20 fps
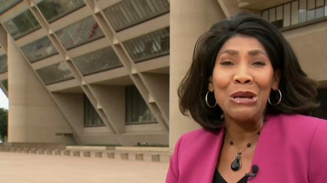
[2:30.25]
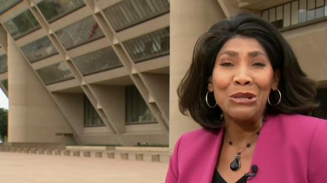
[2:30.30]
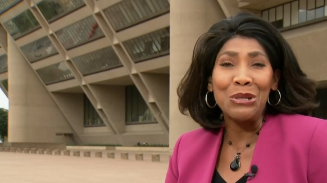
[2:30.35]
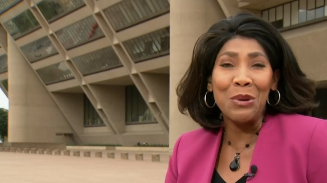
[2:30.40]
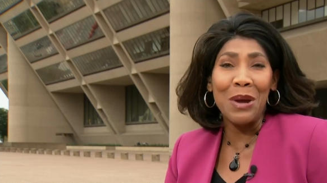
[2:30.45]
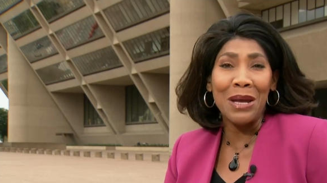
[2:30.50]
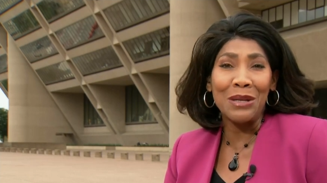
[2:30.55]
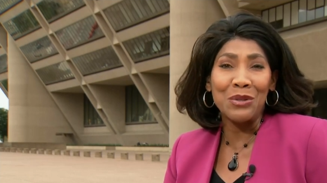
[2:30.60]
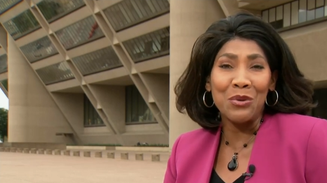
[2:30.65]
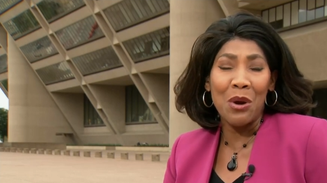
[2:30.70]

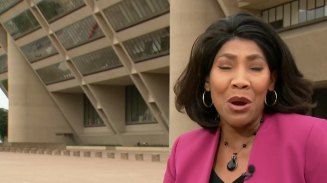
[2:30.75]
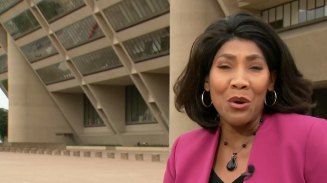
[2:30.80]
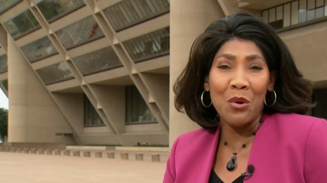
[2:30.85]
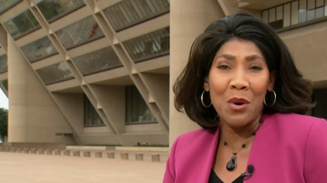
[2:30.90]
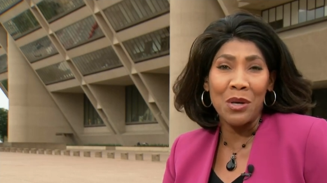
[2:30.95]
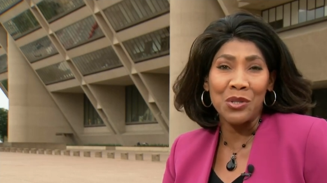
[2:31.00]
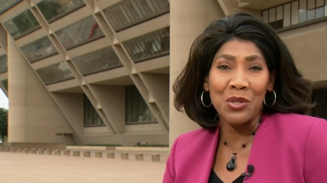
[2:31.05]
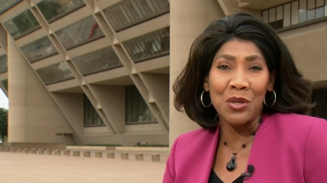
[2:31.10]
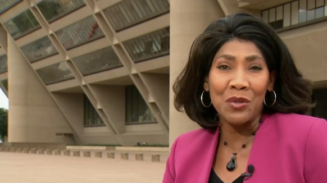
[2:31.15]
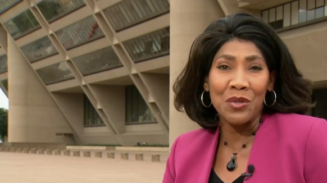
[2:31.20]
to answer our
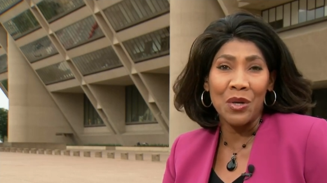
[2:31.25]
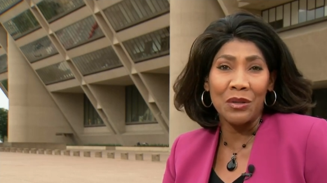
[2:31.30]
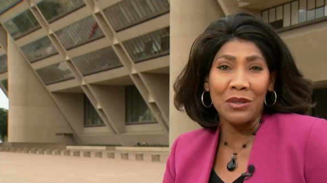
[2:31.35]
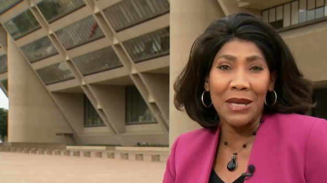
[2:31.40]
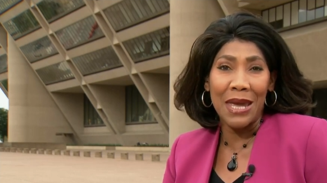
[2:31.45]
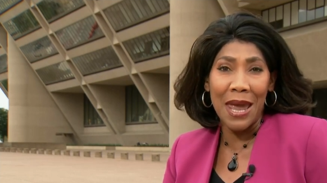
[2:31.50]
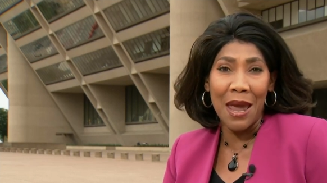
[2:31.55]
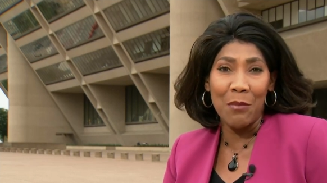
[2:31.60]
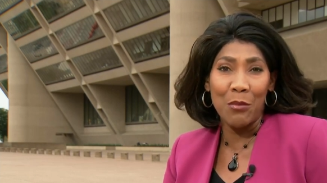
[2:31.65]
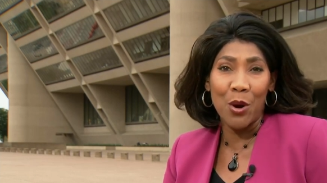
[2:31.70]
questions on
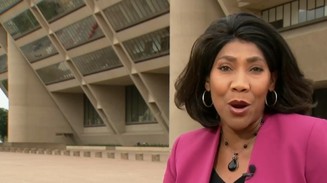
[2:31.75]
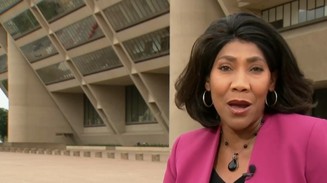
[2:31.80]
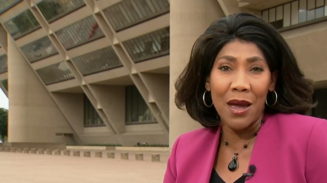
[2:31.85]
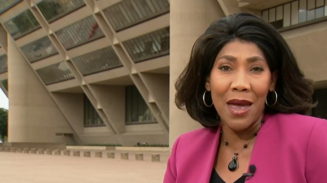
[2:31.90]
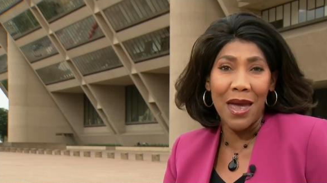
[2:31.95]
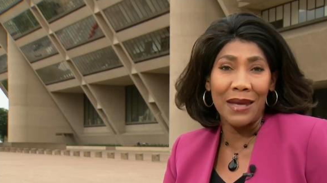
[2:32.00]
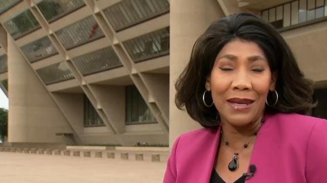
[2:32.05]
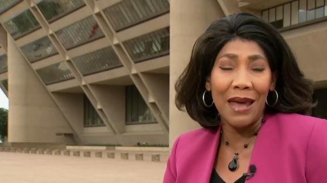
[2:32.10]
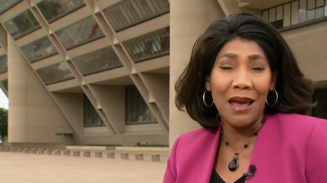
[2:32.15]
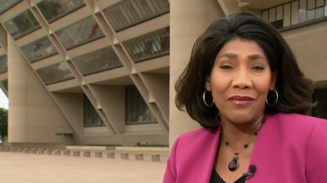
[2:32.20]
camera
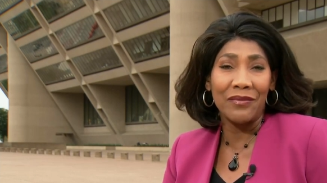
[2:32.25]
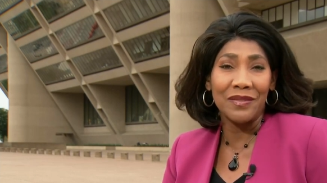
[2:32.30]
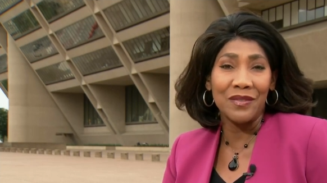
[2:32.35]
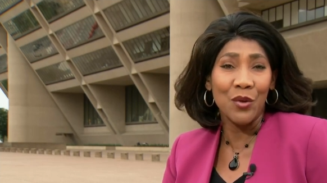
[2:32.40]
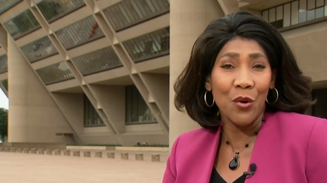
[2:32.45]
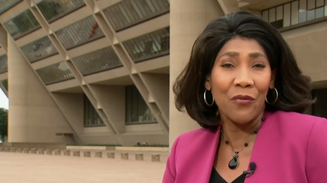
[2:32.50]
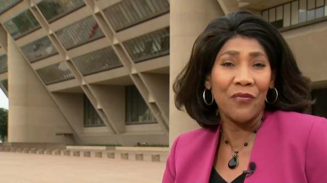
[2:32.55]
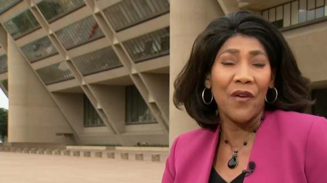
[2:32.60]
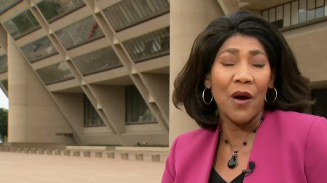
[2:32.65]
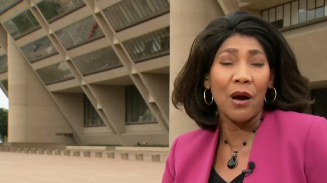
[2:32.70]
and have
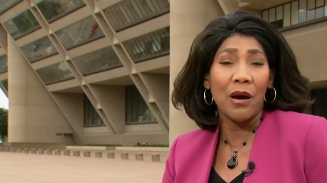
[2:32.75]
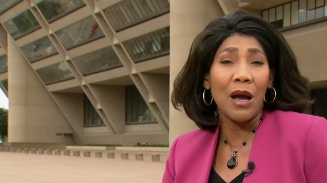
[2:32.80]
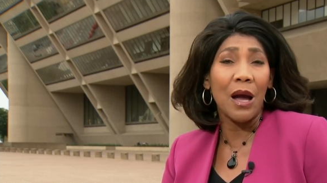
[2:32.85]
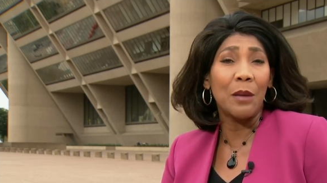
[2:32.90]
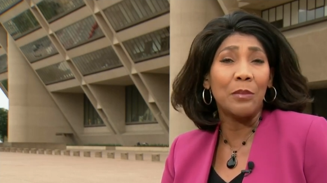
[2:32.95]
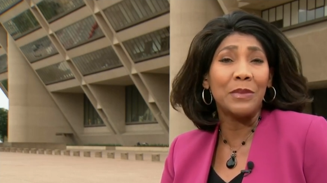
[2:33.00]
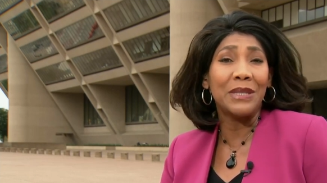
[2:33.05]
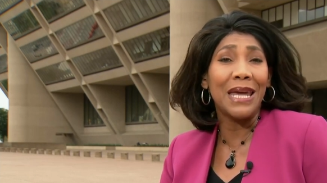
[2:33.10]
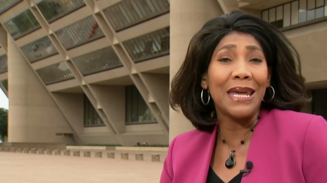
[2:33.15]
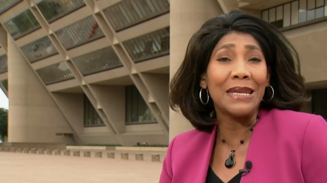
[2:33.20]
so far
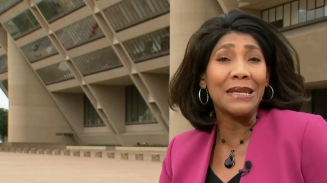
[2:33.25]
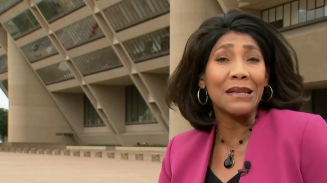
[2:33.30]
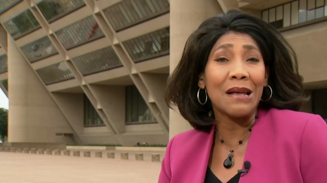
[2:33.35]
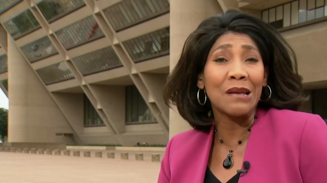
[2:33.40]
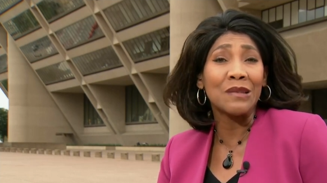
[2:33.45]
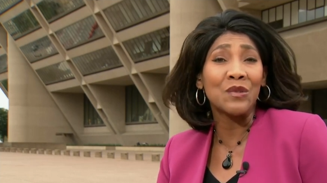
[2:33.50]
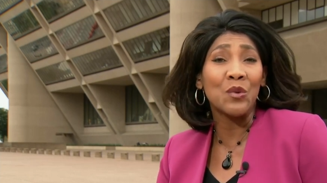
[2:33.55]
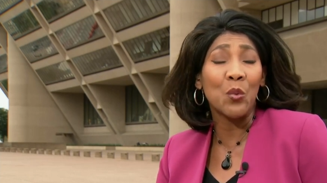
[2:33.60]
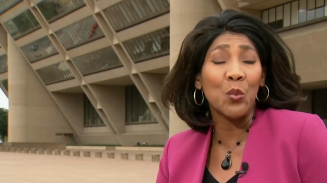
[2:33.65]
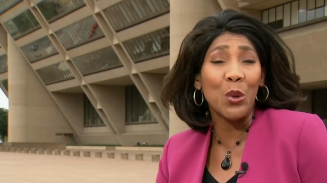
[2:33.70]
updated
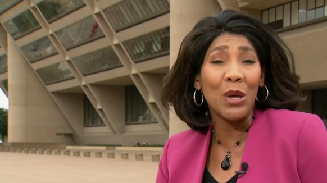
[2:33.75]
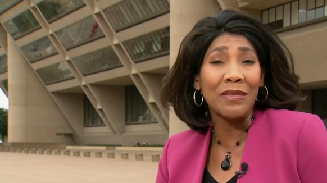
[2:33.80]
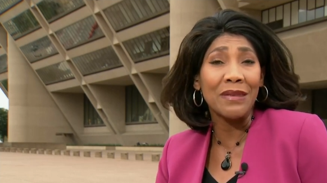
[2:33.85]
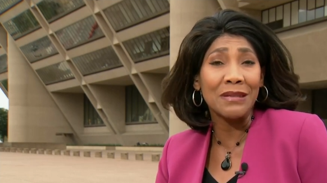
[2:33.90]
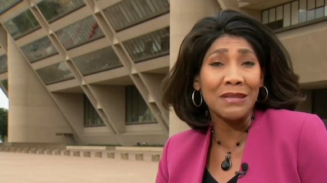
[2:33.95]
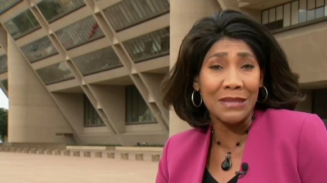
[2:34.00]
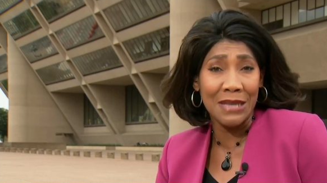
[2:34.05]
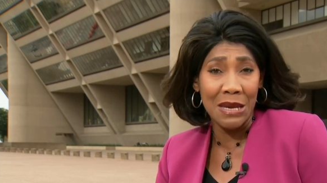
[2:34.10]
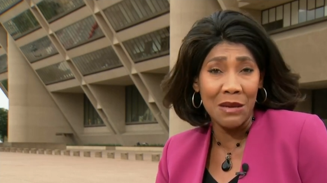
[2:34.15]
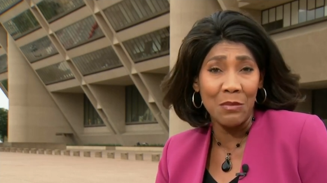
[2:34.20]
us with
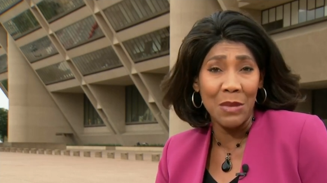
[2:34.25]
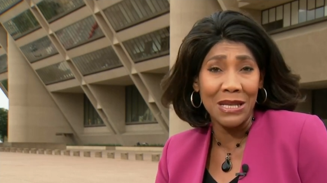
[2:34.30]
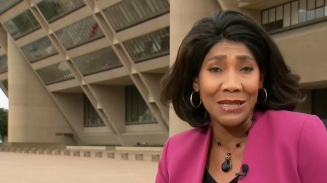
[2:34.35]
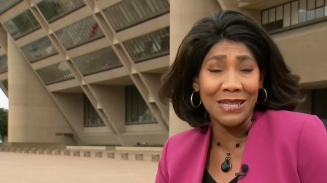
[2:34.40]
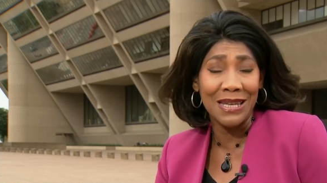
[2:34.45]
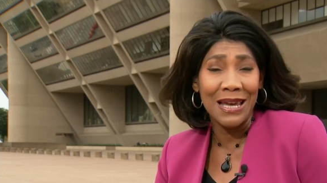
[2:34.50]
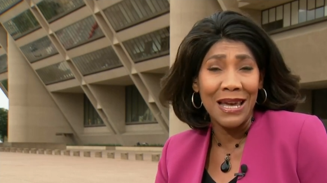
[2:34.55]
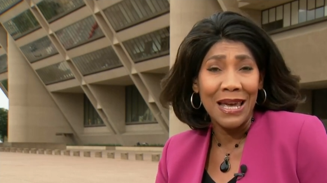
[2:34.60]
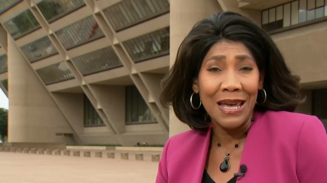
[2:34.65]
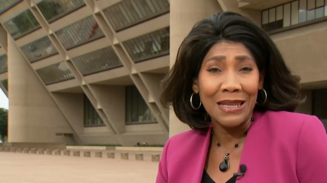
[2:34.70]

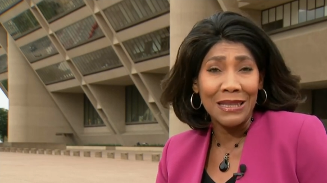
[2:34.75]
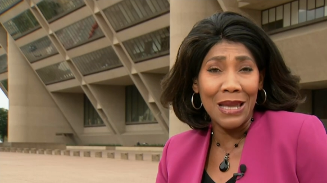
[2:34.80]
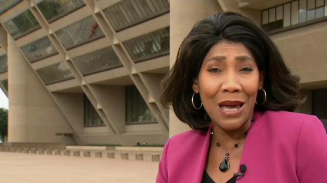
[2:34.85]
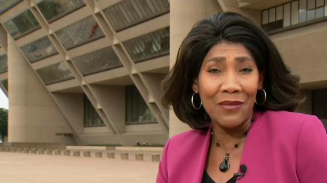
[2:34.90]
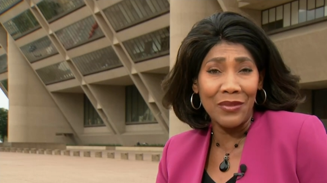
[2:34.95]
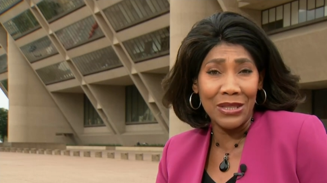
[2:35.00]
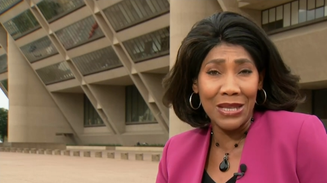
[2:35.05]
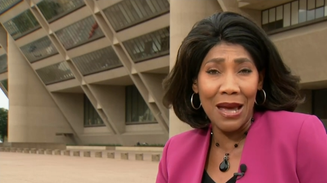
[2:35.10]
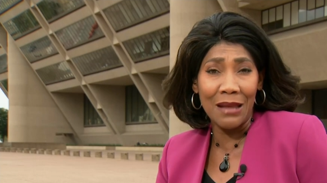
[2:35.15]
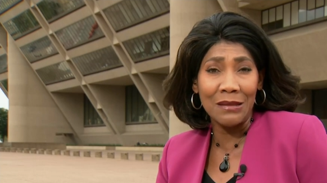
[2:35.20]
statements.
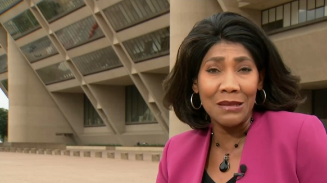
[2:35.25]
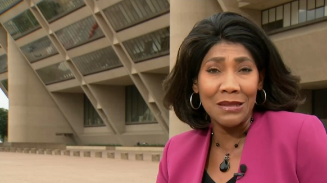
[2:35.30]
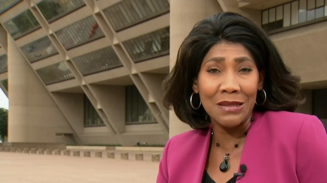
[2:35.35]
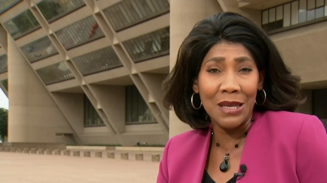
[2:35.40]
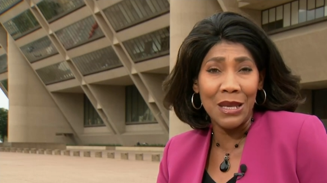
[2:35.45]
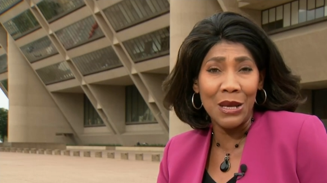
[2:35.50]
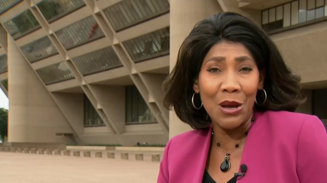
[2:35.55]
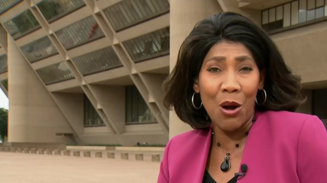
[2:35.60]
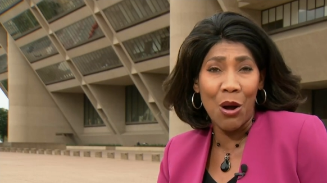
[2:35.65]
Live at Dallas City